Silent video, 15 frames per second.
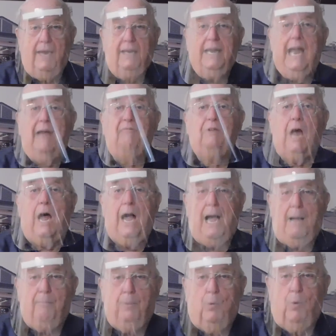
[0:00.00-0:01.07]
You have to
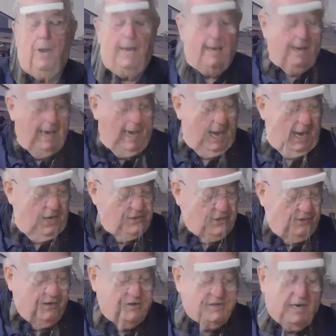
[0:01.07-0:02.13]
hop away.
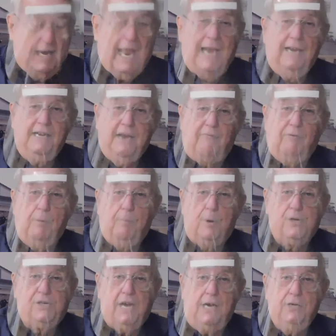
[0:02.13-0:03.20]
So there's a lot of different
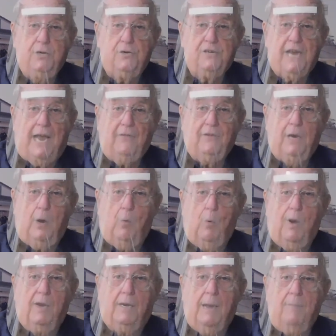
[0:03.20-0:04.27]
procedures out there when
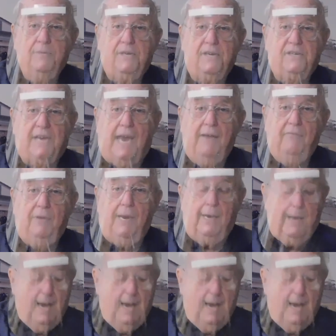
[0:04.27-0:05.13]
it comes to safety.